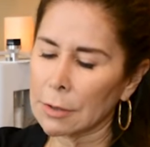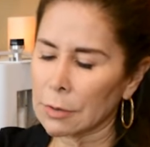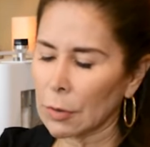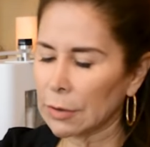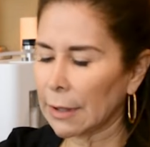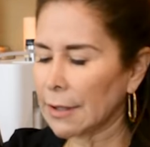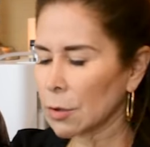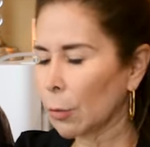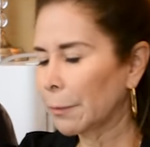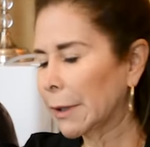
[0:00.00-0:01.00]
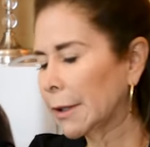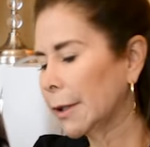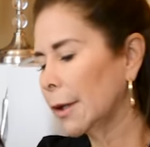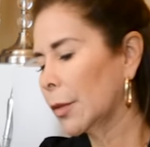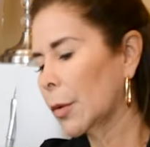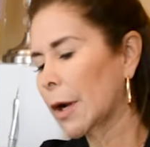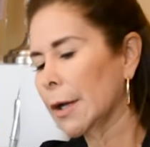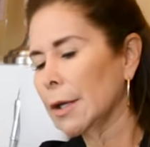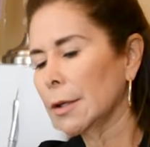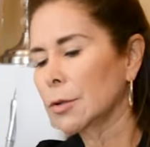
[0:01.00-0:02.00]
So until it's completely
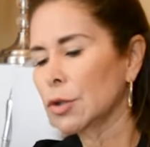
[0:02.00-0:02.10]
dry,